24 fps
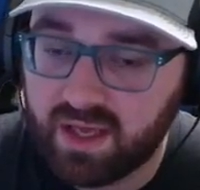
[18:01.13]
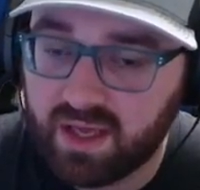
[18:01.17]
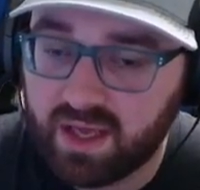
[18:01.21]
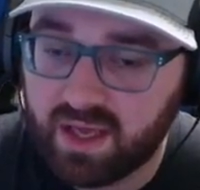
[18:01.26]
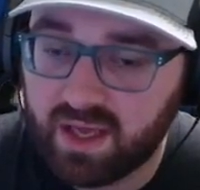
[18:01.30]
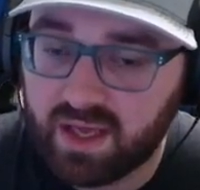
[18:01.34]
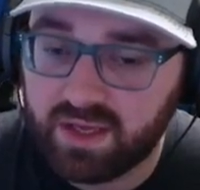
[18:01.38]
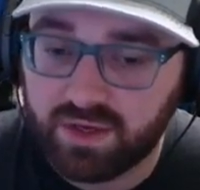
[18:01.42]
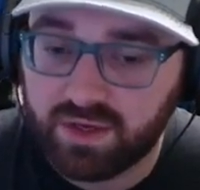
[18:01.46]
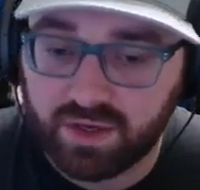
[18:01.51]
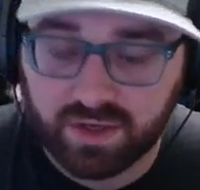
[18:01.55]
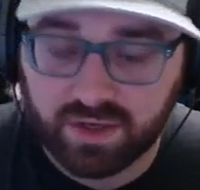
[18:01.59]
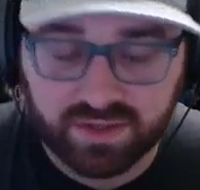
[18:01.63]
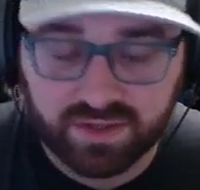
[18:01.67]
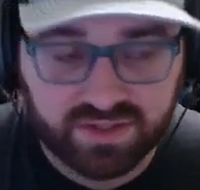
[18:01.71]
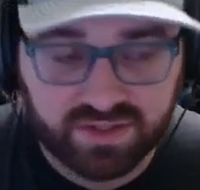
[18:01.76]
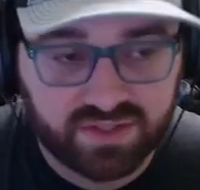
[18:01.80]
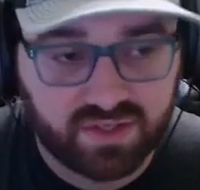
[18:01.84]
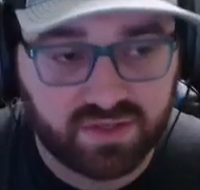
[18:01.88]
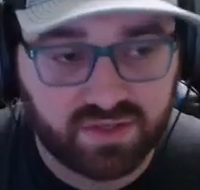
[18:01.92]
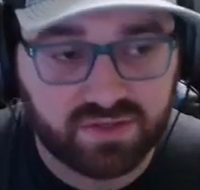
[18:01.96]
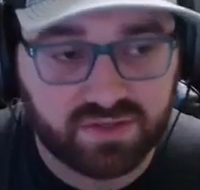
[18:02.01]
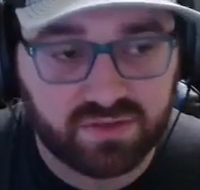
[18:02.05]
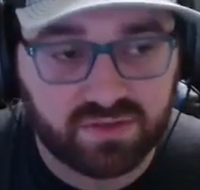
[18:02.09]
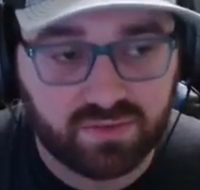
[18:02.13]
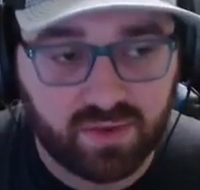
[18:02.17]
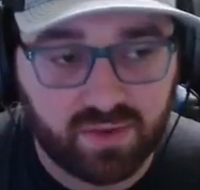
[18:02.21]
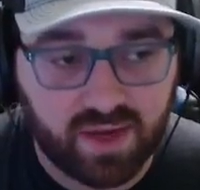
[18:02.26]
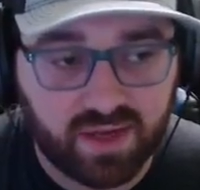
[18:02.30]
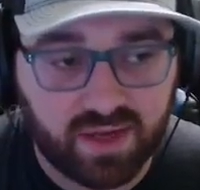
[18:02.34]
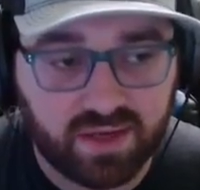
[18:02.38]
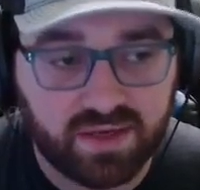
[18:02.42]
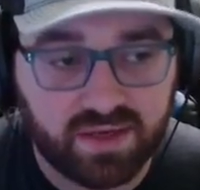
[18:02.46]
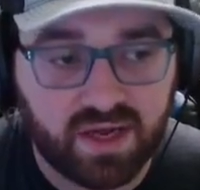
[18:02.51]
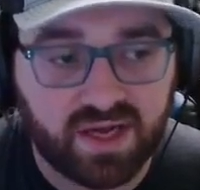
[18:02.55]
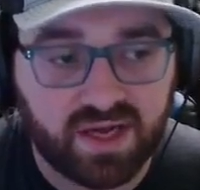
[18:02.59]
and you're going to start to
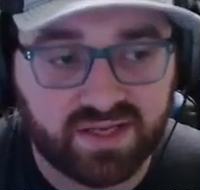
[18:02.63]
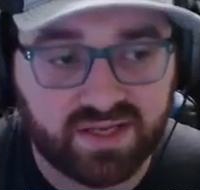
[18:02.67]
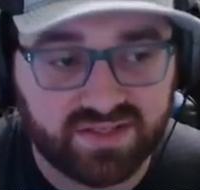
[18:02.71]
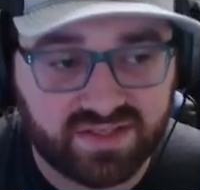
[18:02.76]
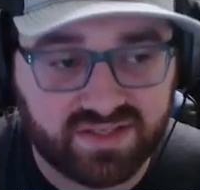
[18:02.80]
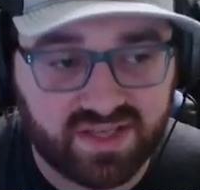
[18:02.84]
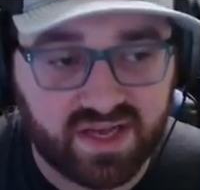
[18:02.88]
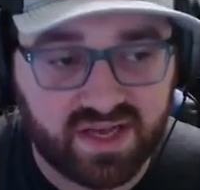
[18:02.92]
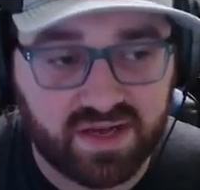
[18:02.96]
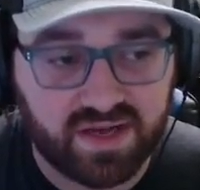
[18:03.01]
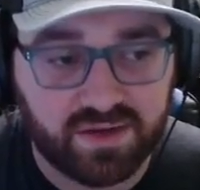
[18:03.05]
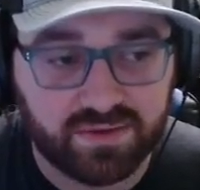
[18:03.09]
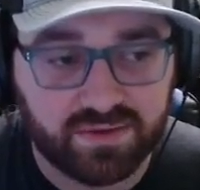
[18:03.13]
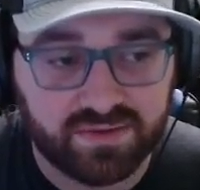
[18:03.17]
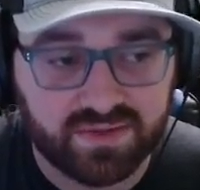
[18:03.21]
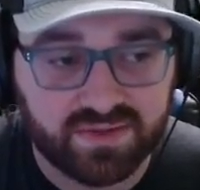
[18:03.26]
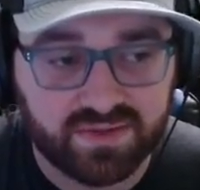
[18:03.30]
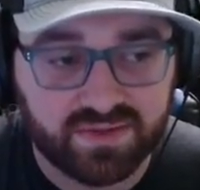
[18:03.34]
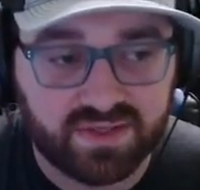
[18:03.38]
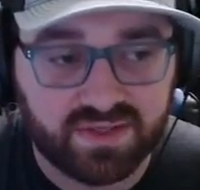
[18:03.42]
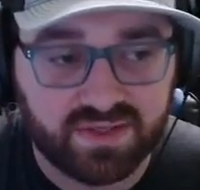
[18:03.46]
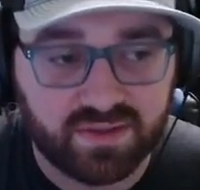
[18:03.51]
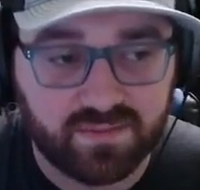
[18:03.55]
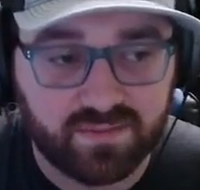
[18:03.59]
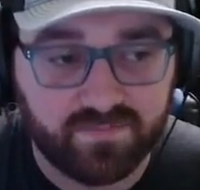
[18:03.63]
recognize sounds.